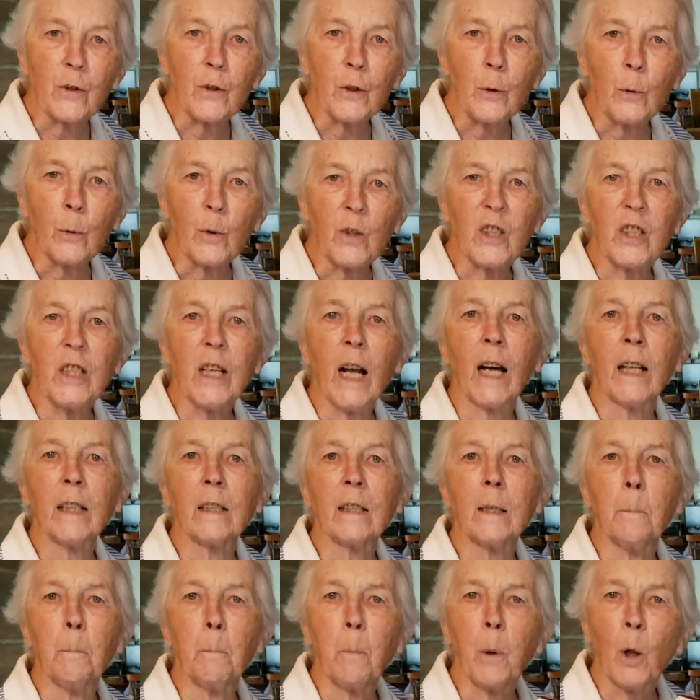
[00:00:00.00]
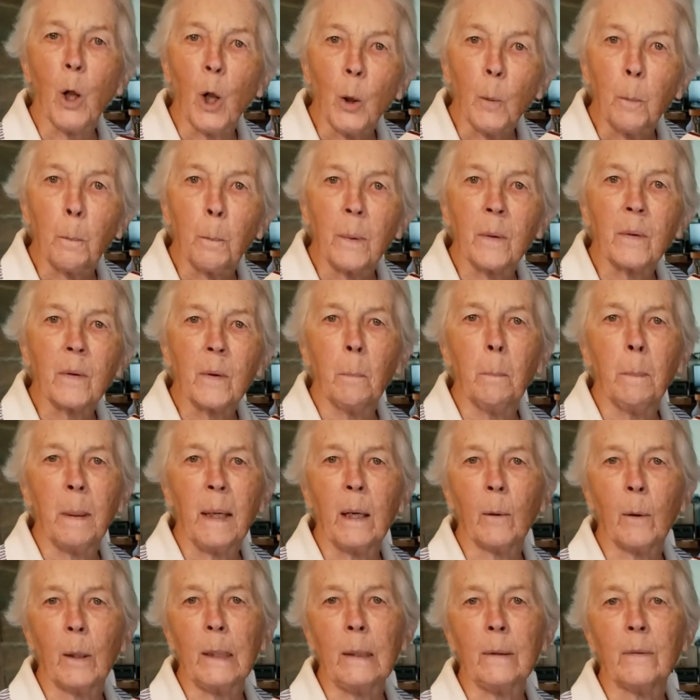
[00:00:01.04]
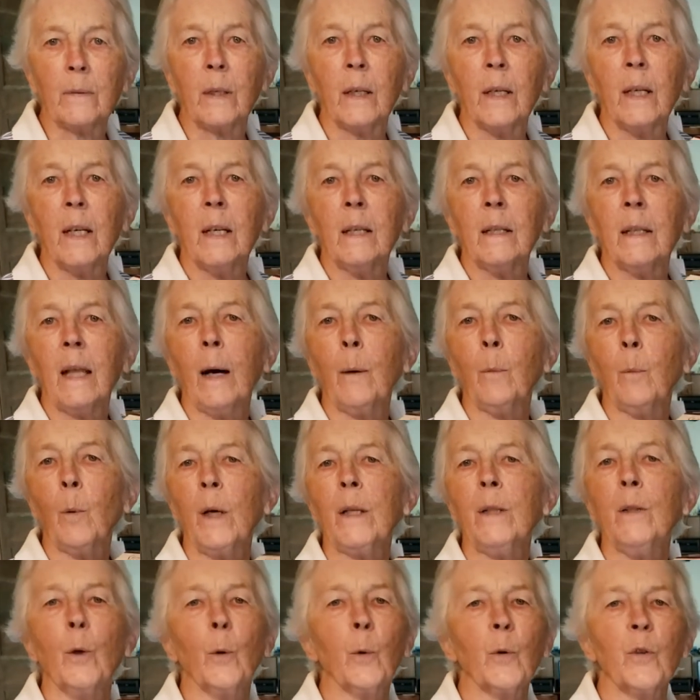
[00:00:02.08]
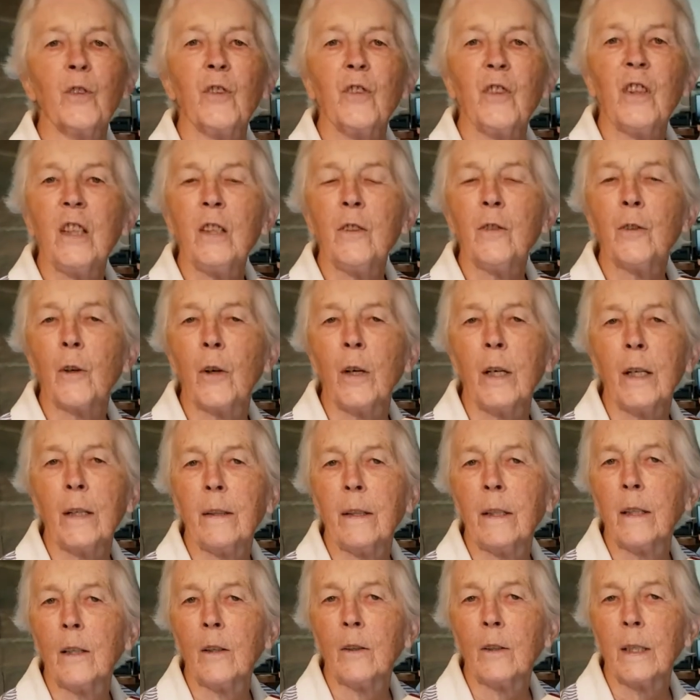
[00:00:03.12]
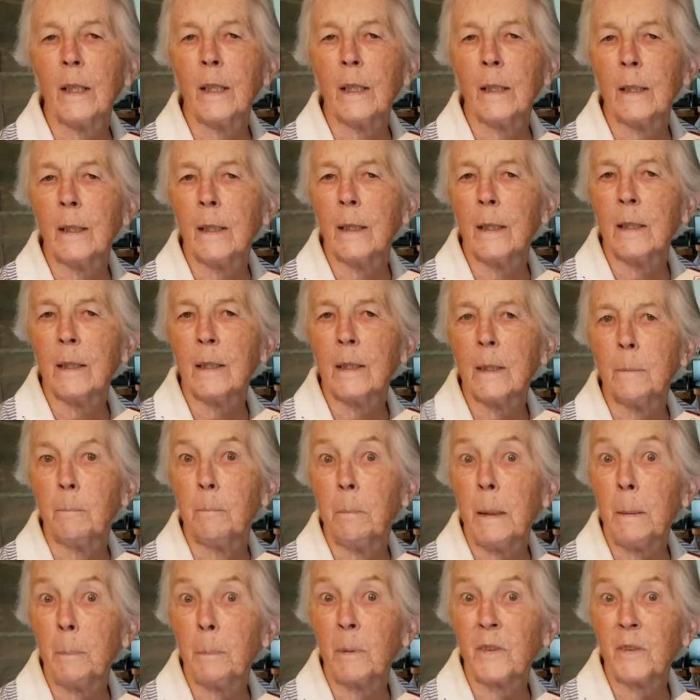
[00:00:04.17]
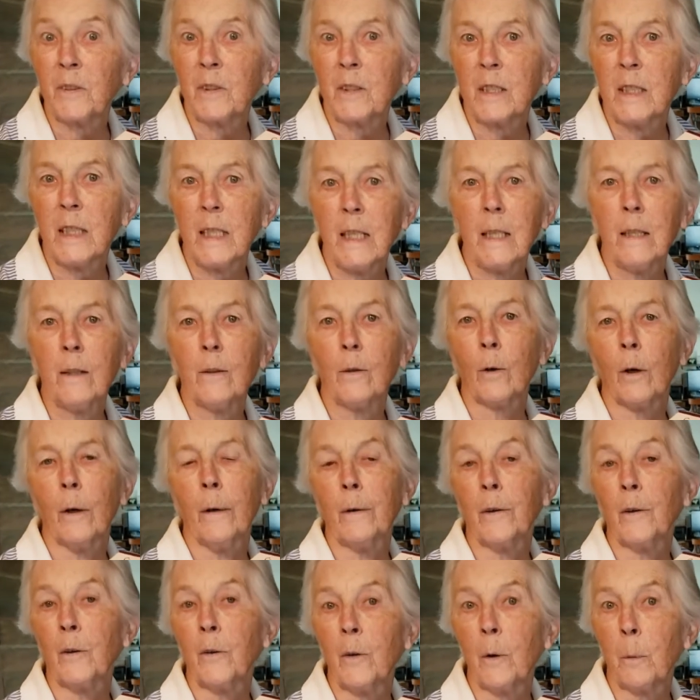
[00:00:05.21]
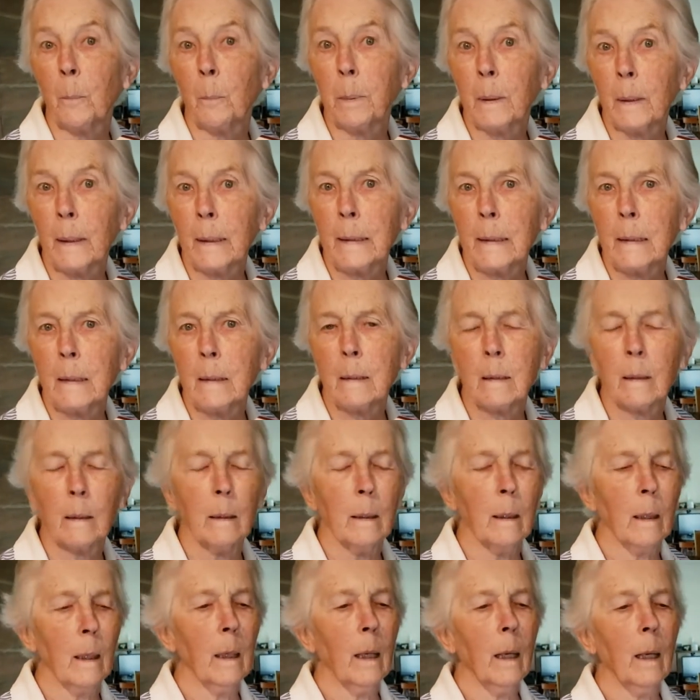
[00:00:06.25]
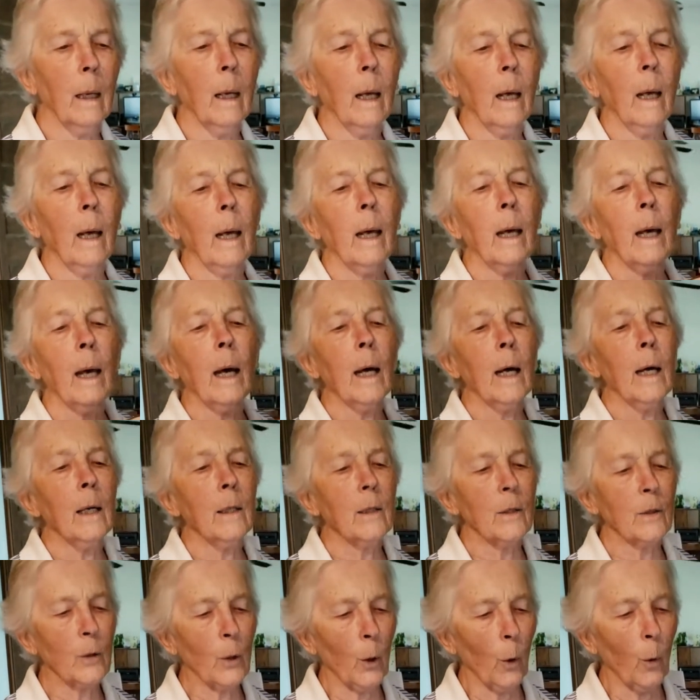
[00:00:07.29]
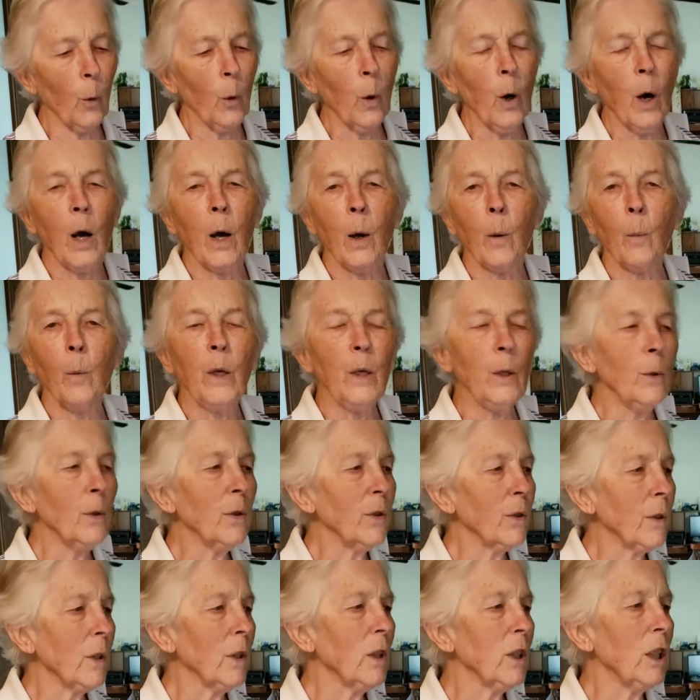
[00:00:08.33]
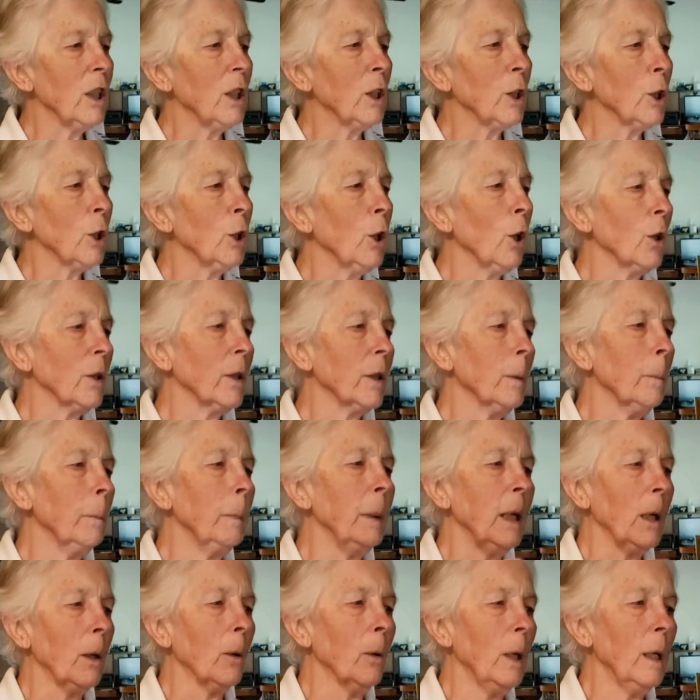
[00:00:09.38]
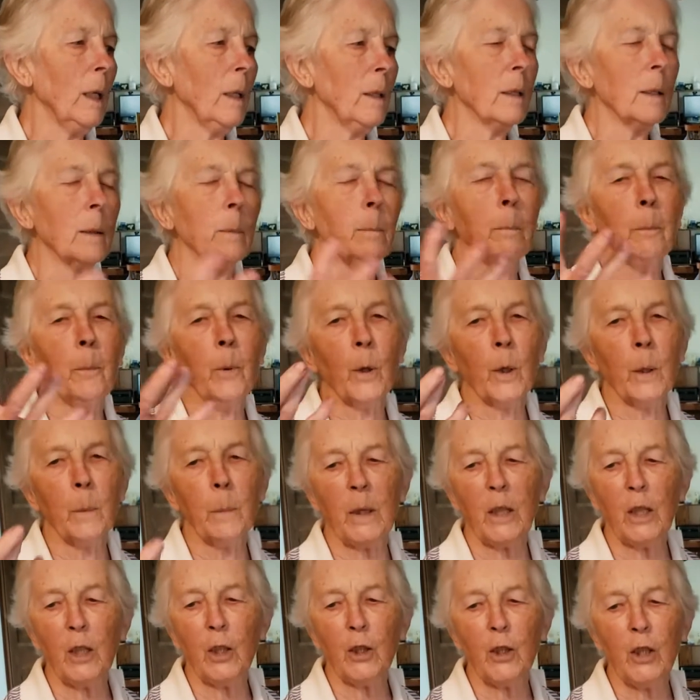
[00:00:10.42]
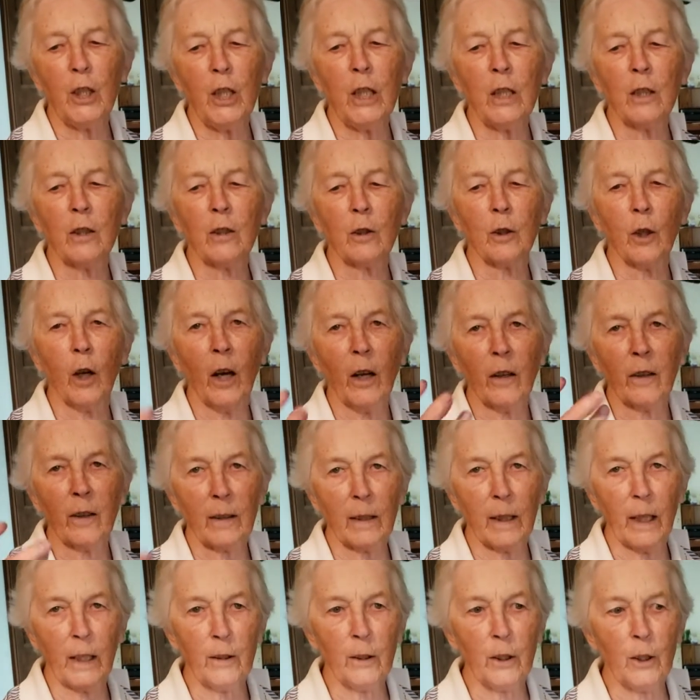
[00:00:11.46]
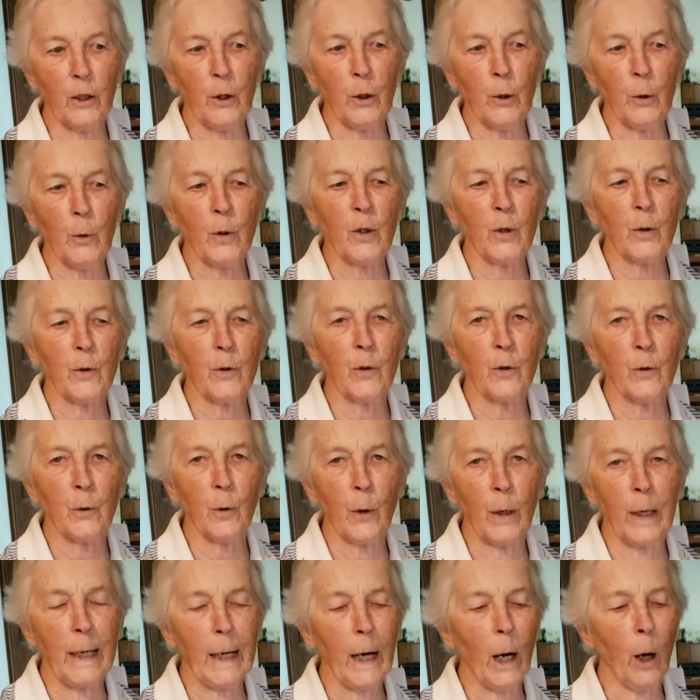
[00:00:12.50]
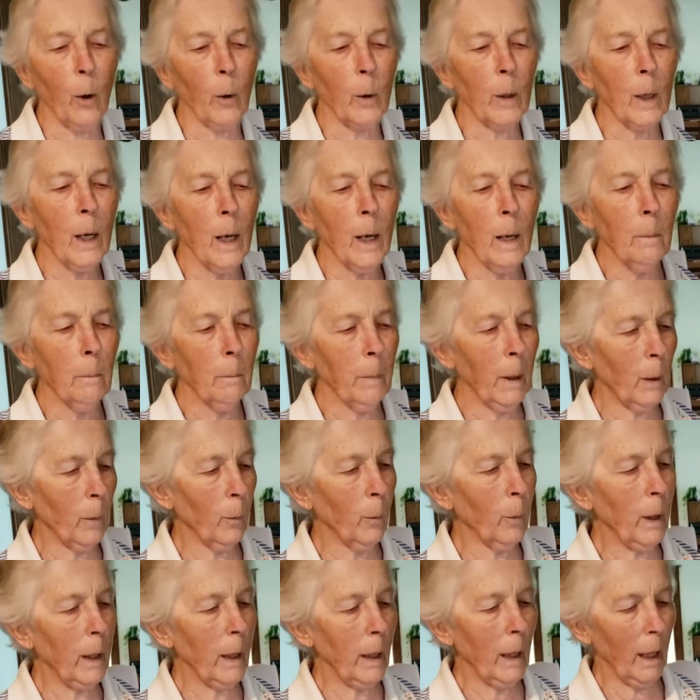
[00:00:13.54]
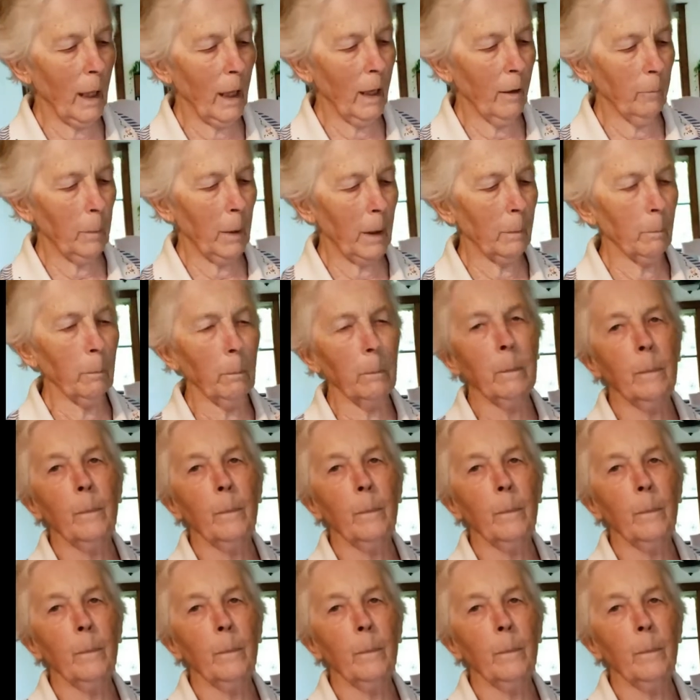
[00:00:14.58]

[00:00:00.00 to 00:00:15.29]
used, not the pulp of the berries. That way no seeds or anything will get into people's teeth or under their plates. So we used to cook the berries, put them in a cheesecloth, let the juice drain out. But we have been